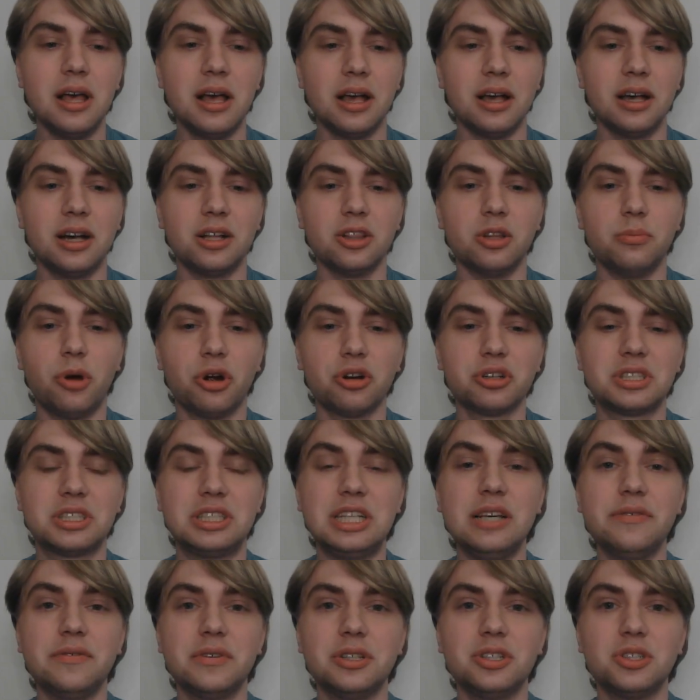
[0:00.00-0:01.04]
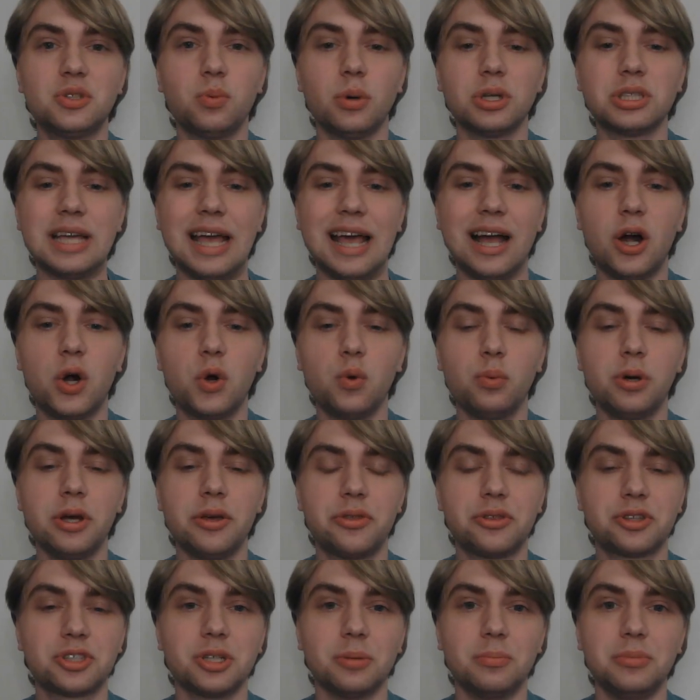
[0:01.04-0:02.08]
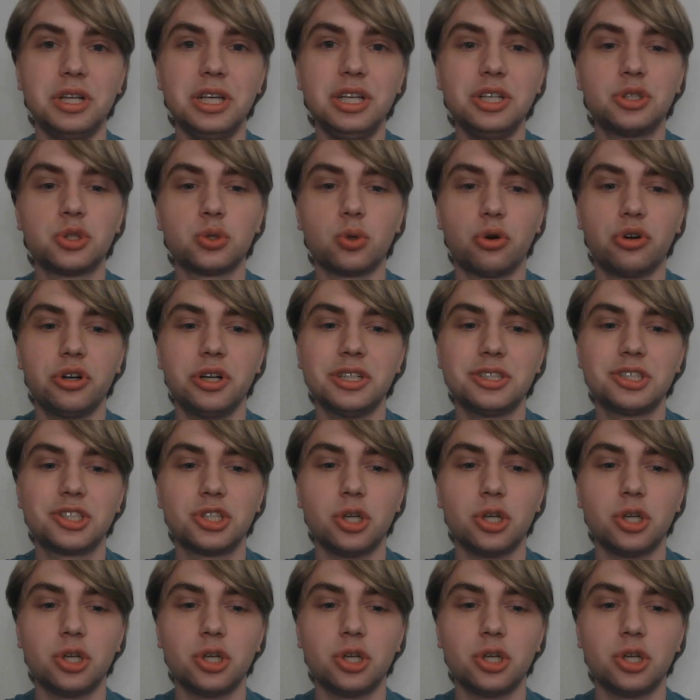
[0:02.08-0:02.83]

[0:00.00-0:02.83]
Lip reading: Lamar Stevens was out with some knee soreness,